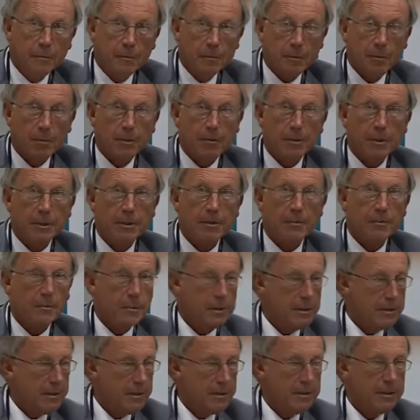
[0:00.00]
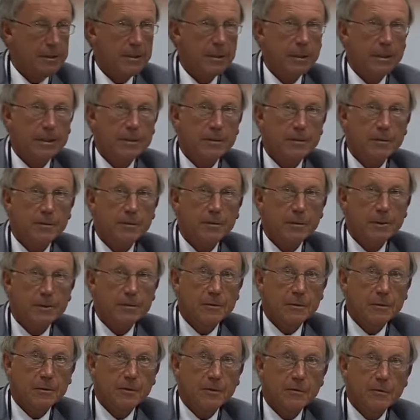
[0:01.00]
Probably the patient selection
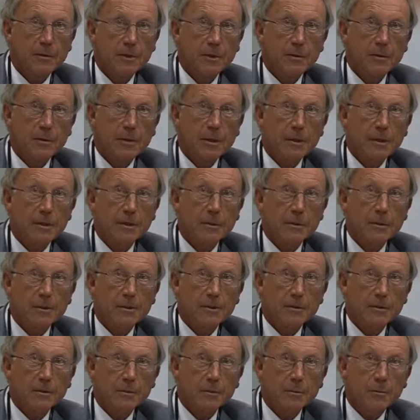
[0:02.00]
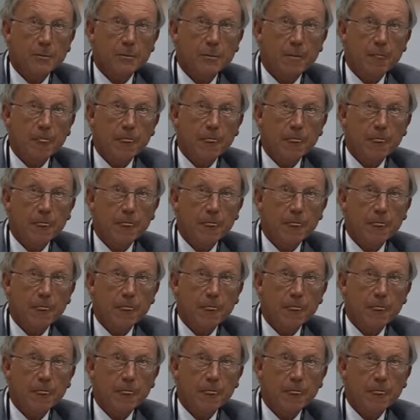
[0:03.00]
was done very well in this group.